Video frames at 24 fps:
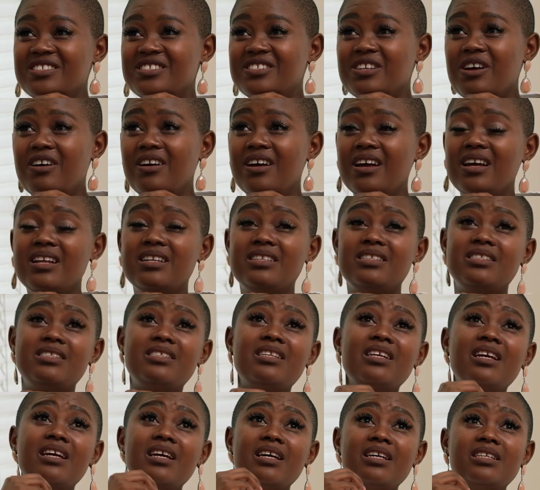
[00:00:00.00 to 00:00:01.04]
So
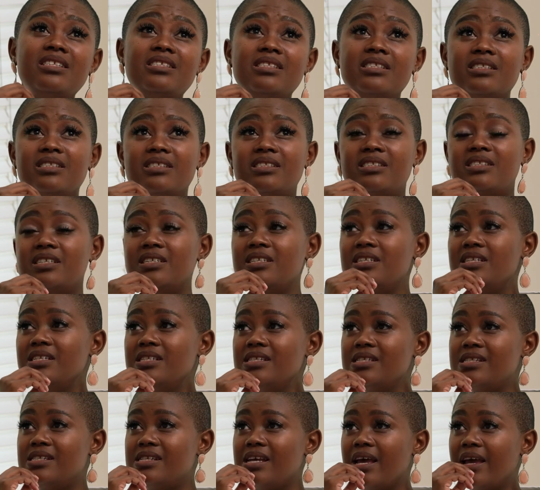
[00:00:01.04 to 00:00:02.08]
it
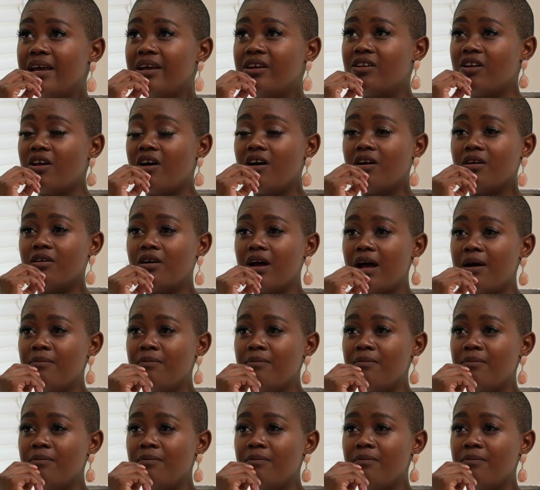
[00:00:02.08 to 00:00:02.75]
didn't take long.